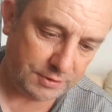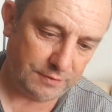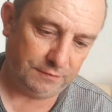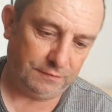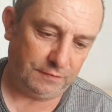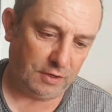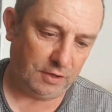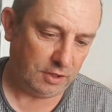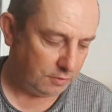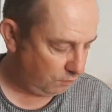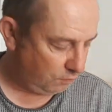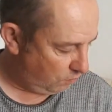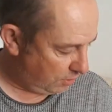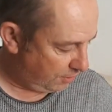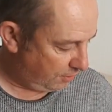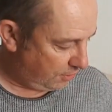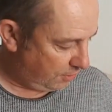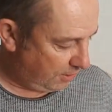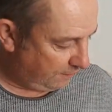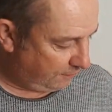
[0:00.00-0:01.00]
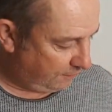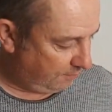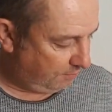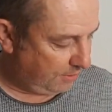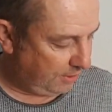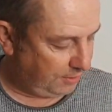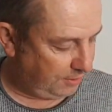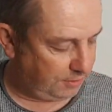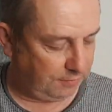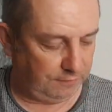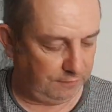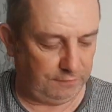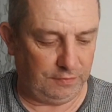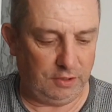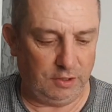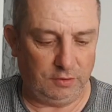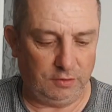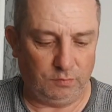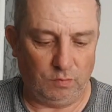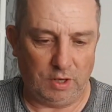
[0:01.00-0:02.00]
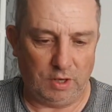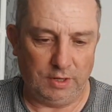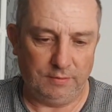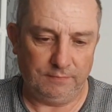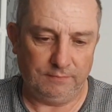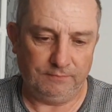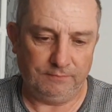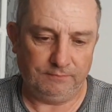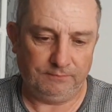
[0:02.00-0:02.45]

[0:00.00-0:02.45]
the third one. I have to place the third one.